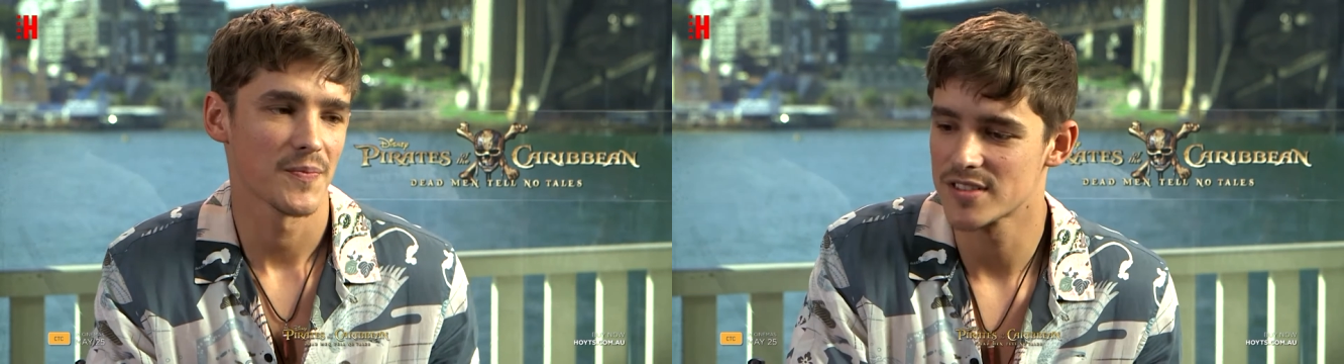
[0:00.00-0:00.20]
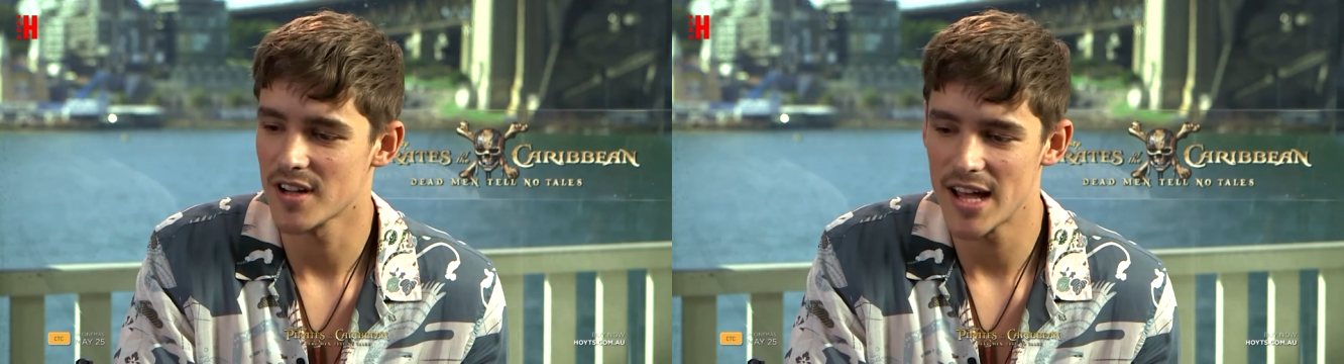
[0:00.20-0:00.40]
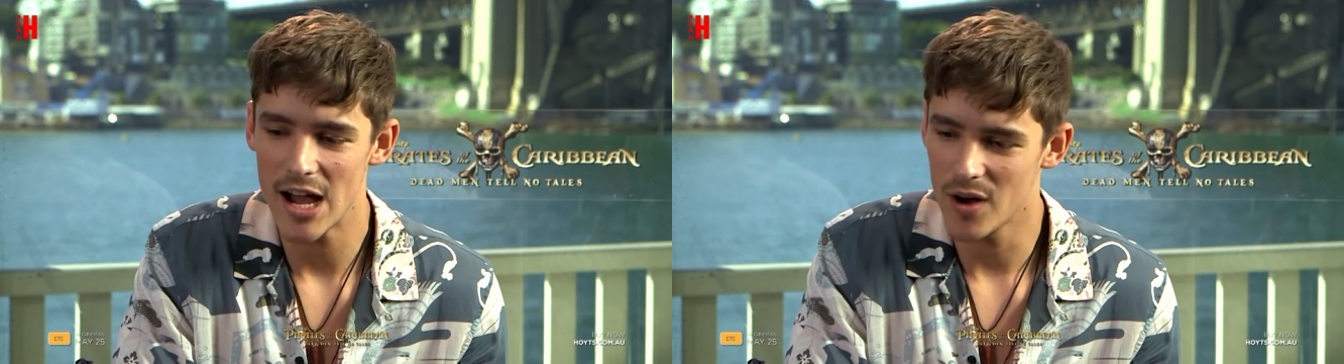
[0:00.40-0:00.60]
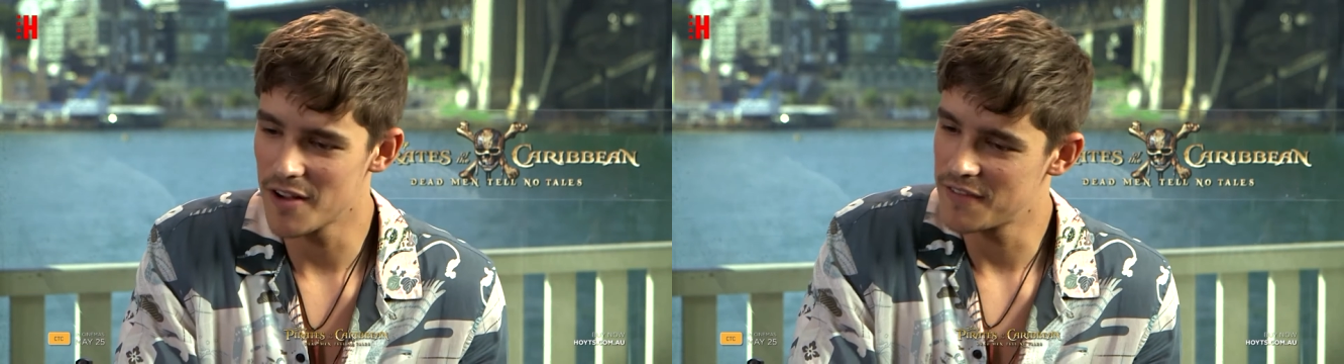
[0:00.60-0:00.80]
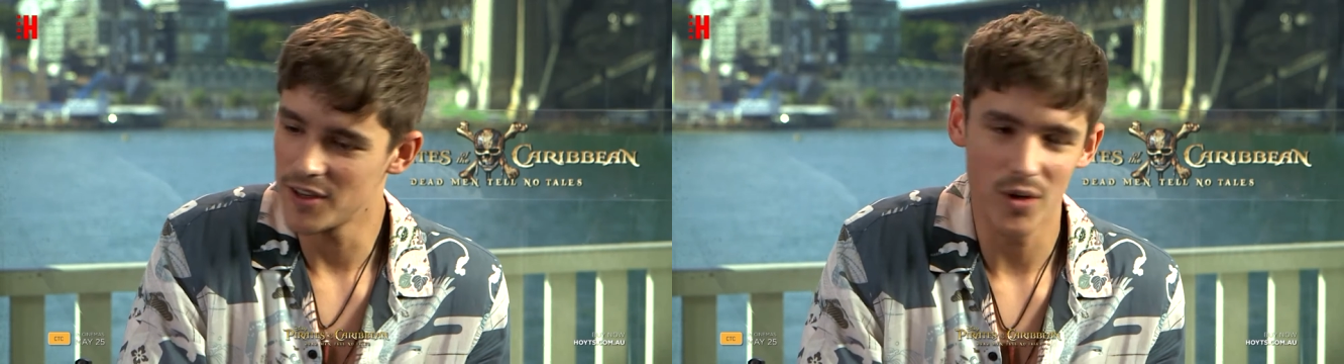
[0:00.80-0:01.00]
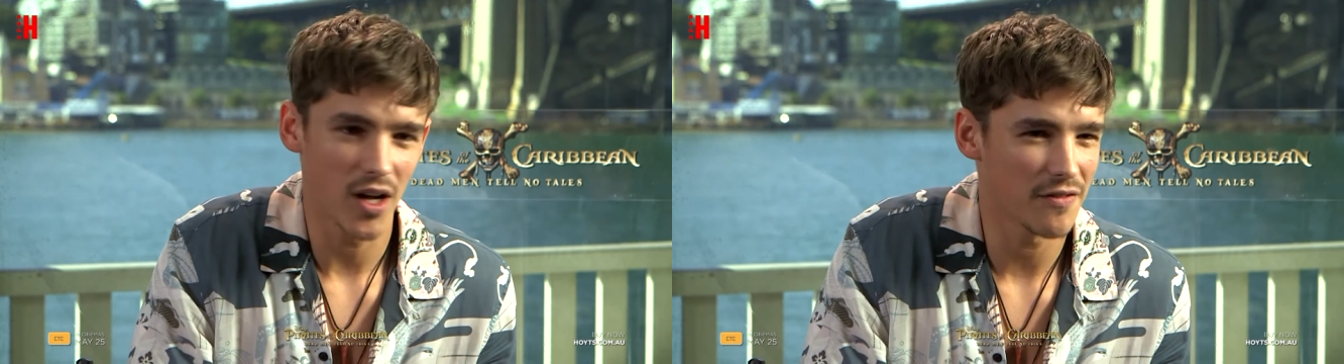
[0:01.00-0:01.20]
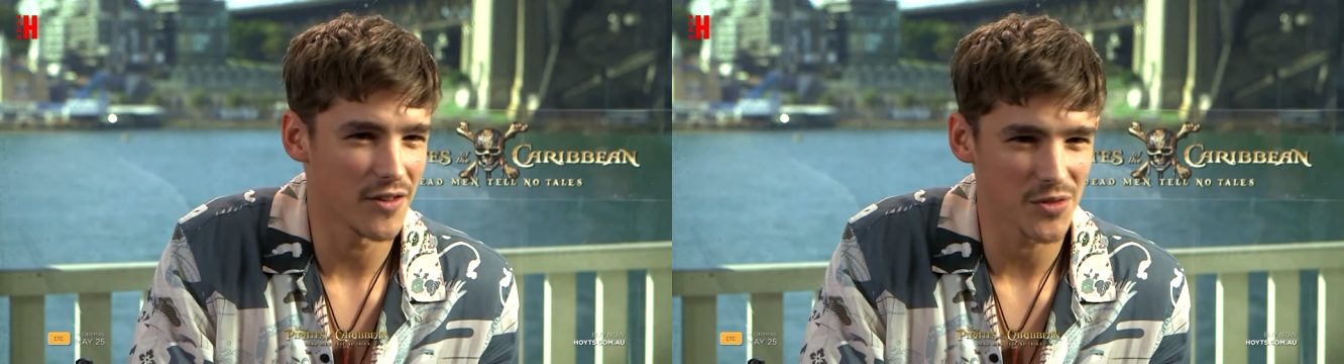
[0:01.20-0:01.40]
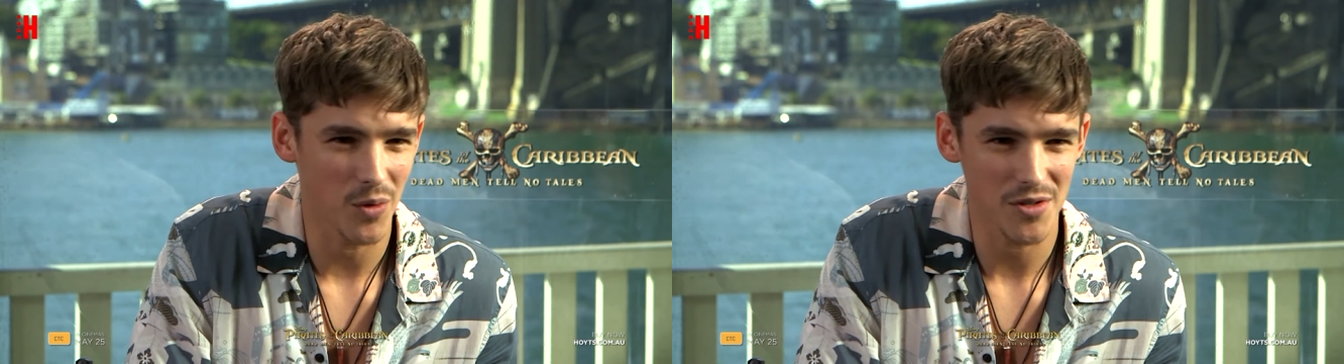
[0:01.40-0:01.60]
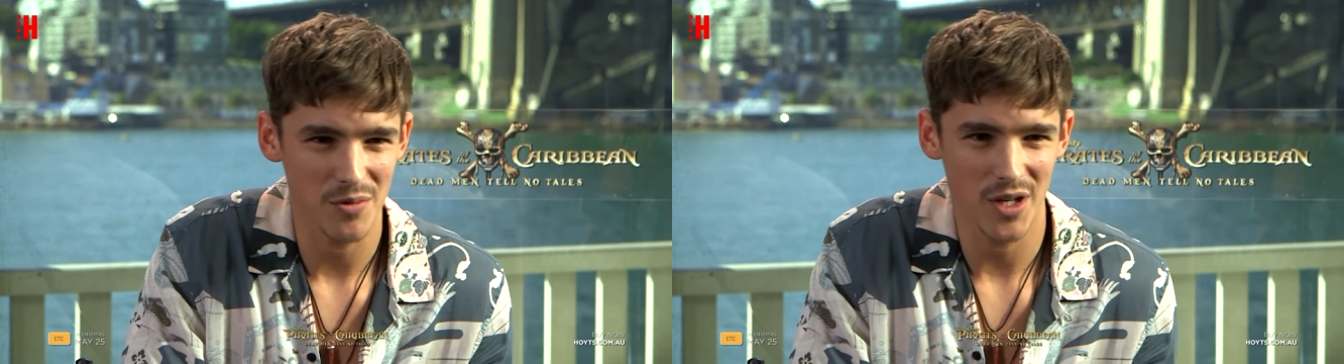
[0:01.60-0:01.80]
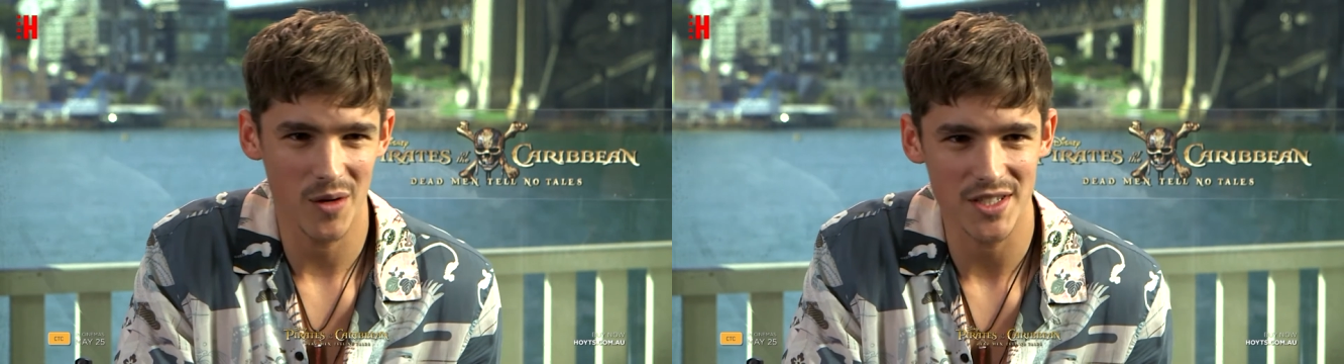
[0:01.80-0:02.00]
It's kind of how I felt when I first watched
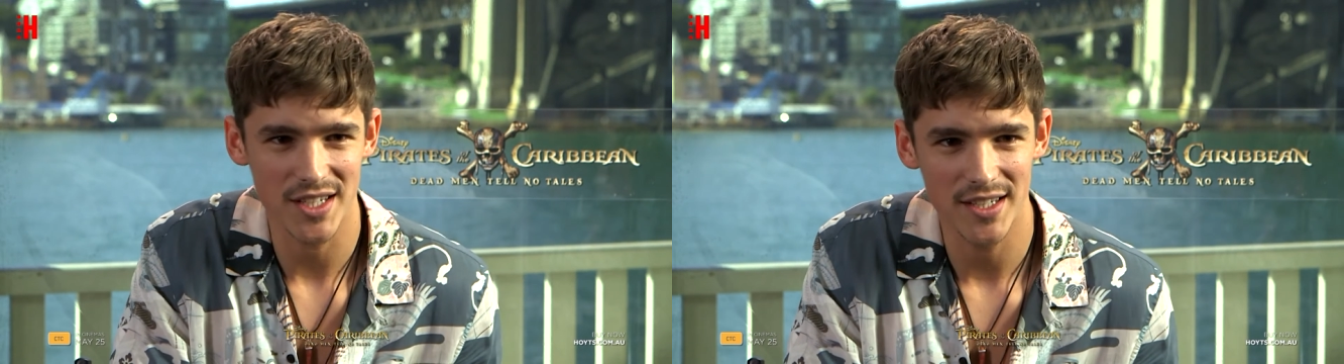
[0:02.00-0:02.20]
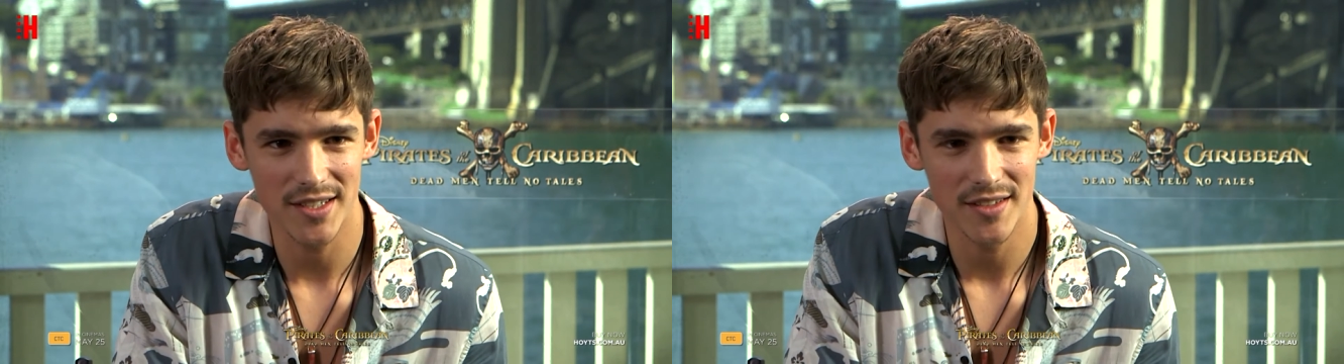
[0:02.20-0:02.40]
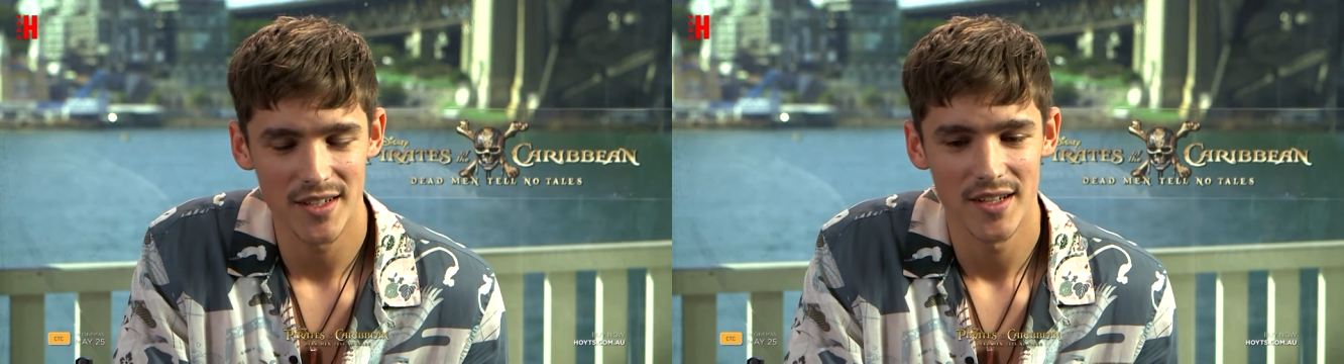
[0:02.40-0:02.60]
them when I was a kid.